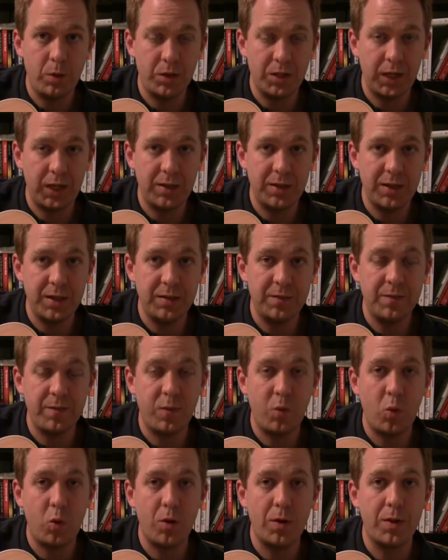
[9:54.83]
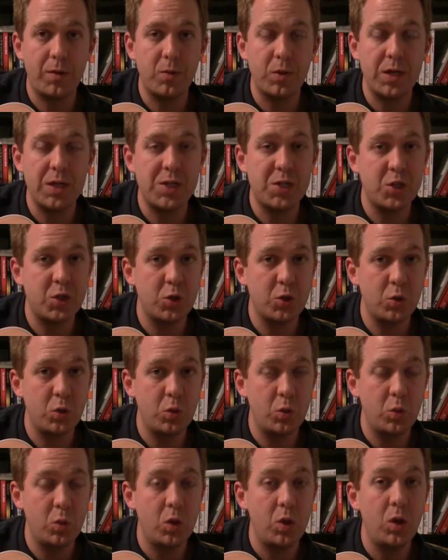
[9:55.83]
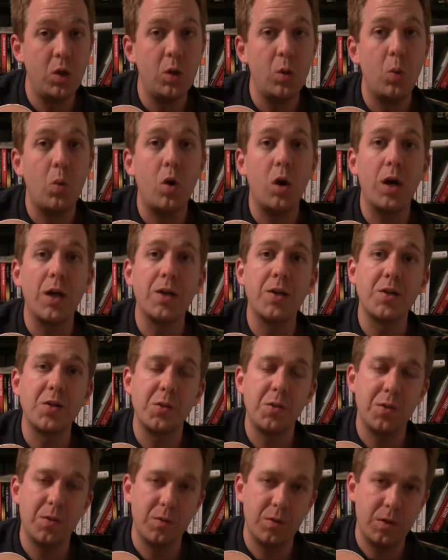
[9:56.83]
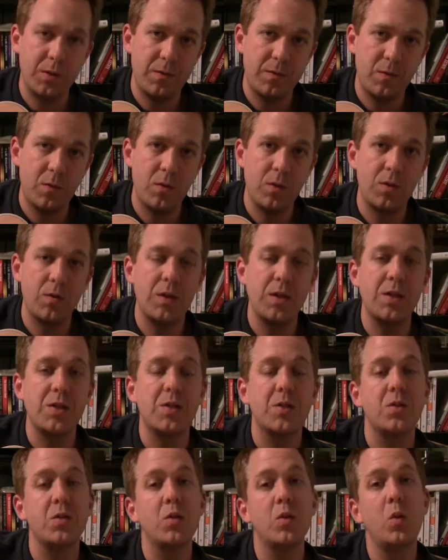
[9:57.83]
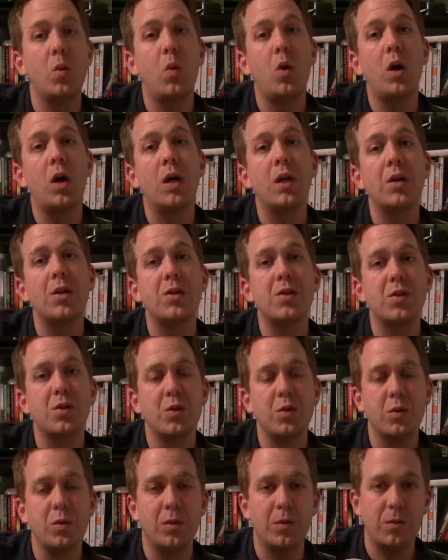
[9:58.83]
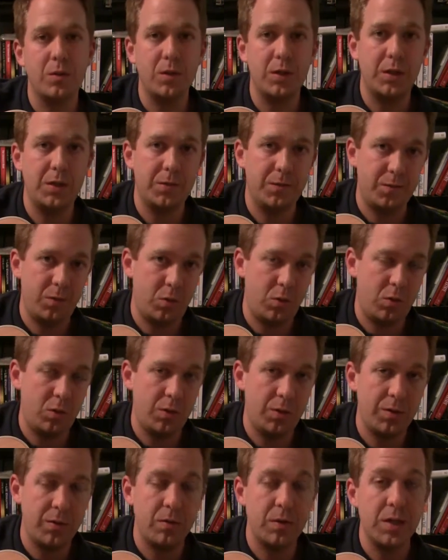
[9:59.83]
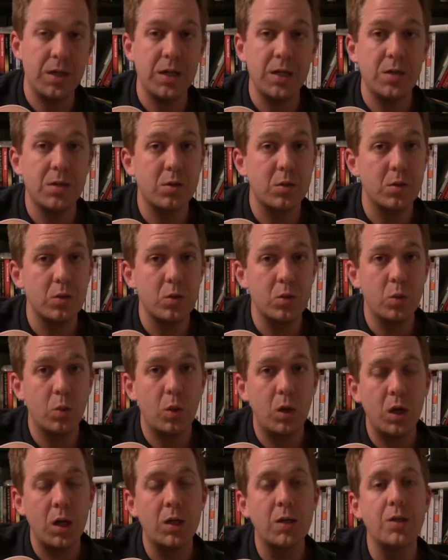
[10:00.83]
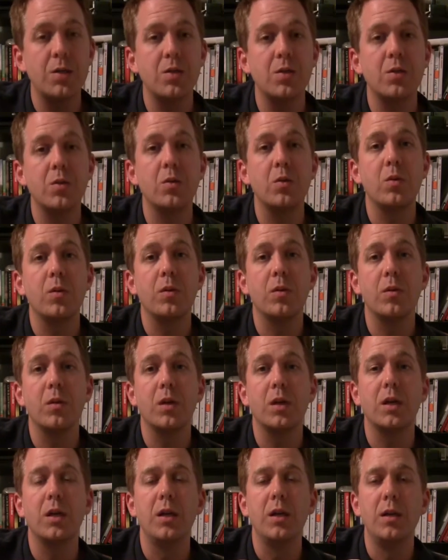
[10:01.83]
Plugging the 4, 3, 2, 1, 2, 3, 4, 3, 2, 1, 2, 3, 4, 3, 2, 1, 2, 3,